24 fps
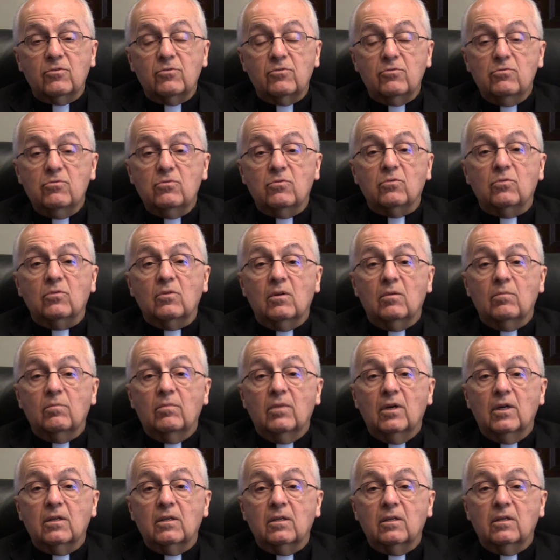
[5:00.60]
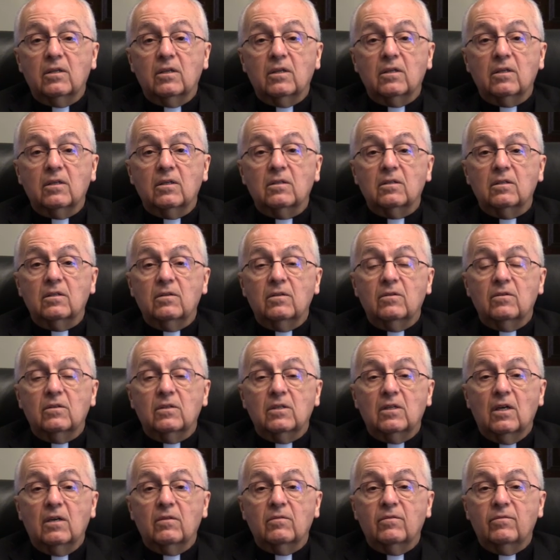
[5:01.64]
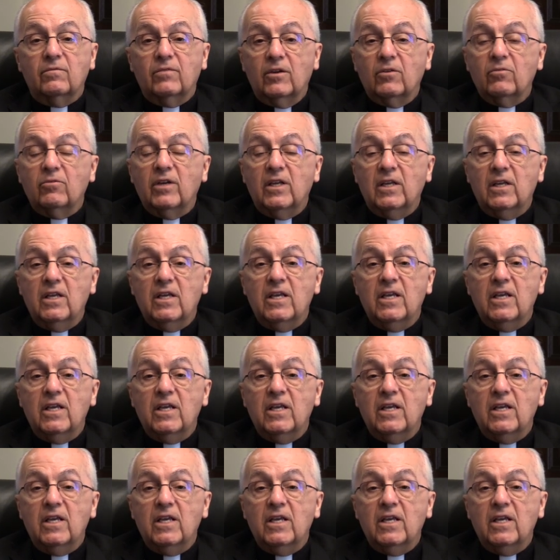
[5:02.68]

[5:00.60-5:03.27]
too. But a very